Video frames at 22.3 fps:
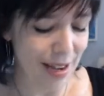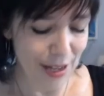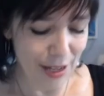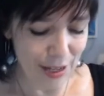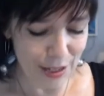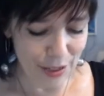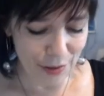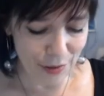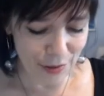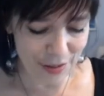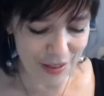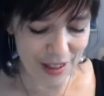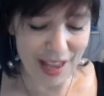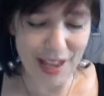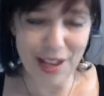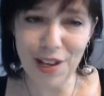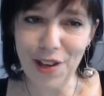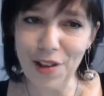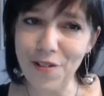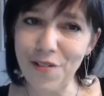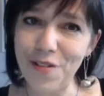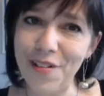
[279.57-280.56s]
So
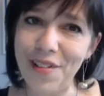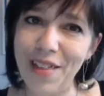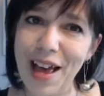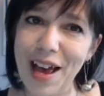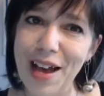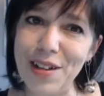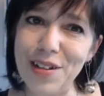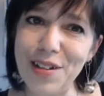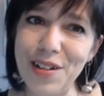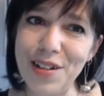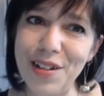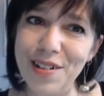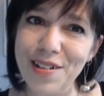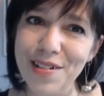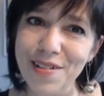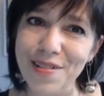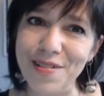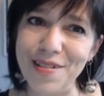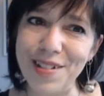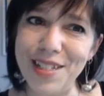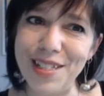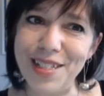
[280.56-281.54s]
thank you for that
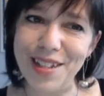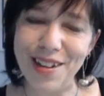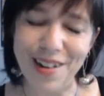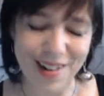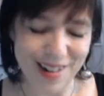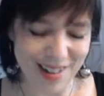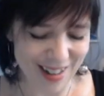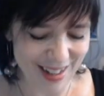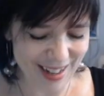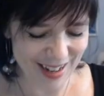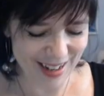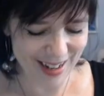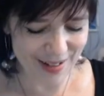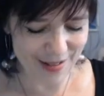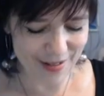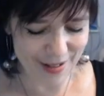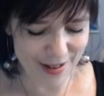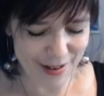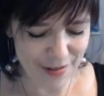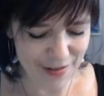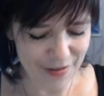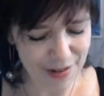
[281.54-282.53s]
too, Scarlett
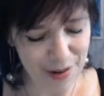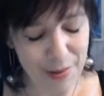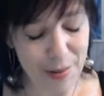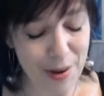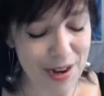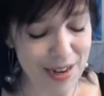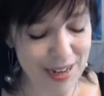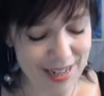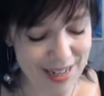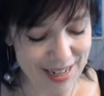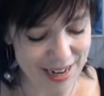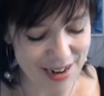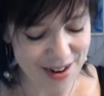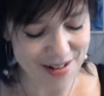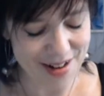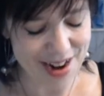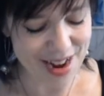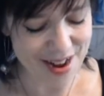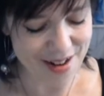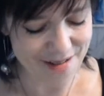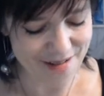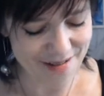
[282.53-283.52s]
from
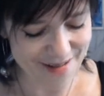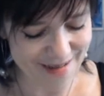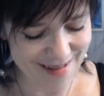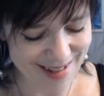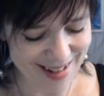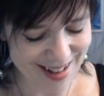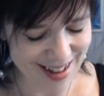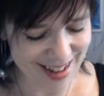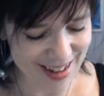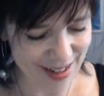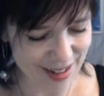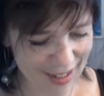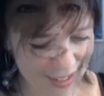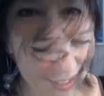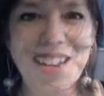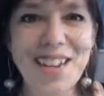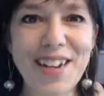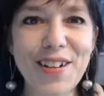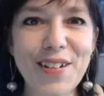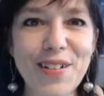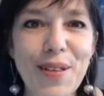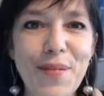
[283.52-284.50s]
Ontario.
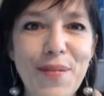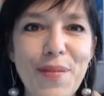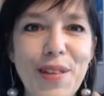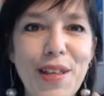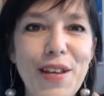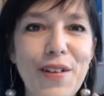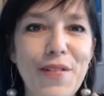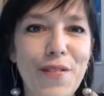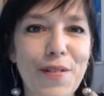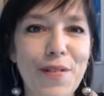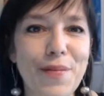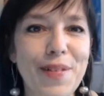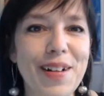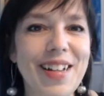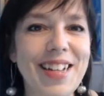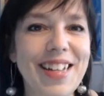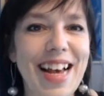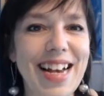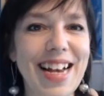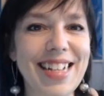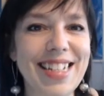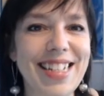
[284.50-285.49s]
Here's something from
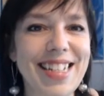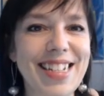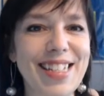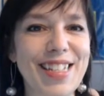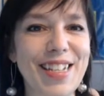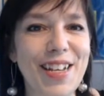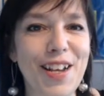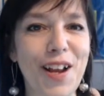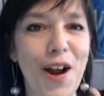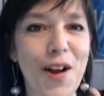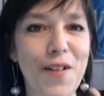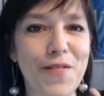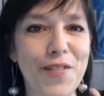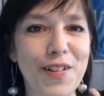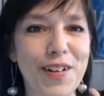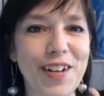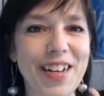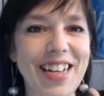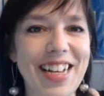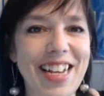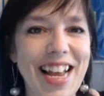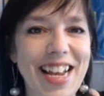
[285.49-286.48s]
Alexis in
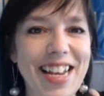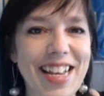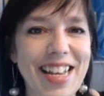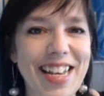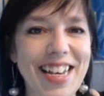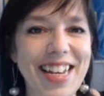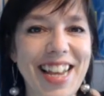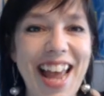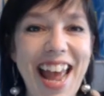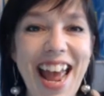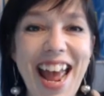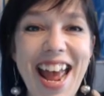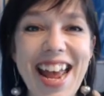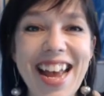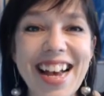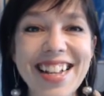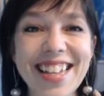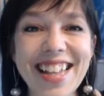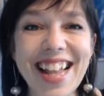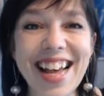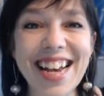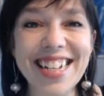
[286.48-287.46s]
Hartford, Connecticut. Hey,
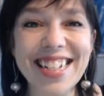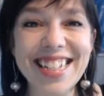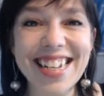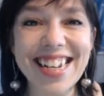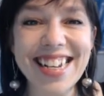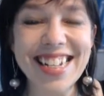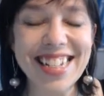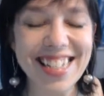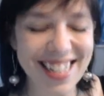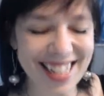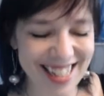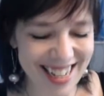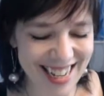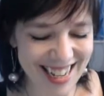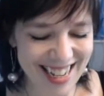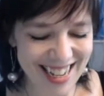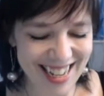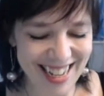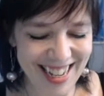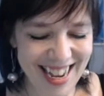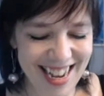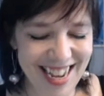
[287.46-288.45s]
Alexis.
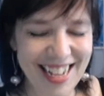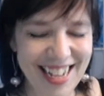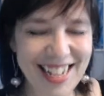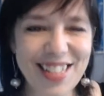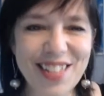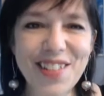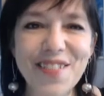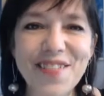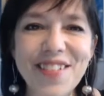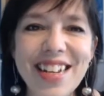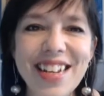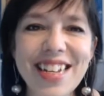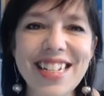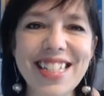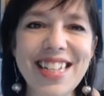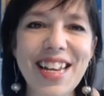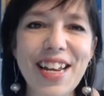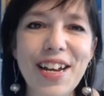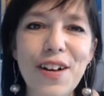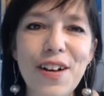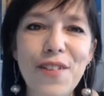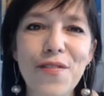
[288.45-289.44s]
It's so nice
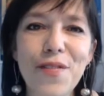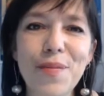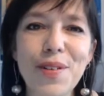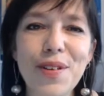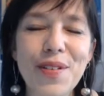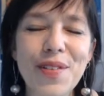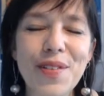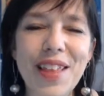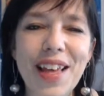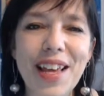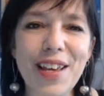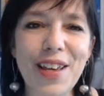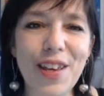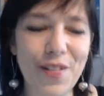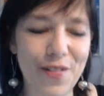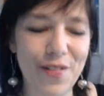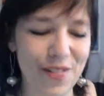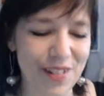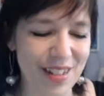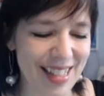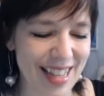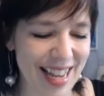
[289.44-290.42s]
to hear from you. Thank you
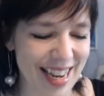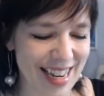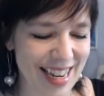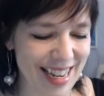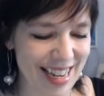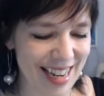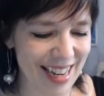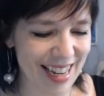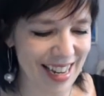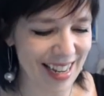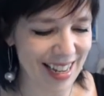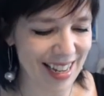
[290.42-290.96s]
for sending.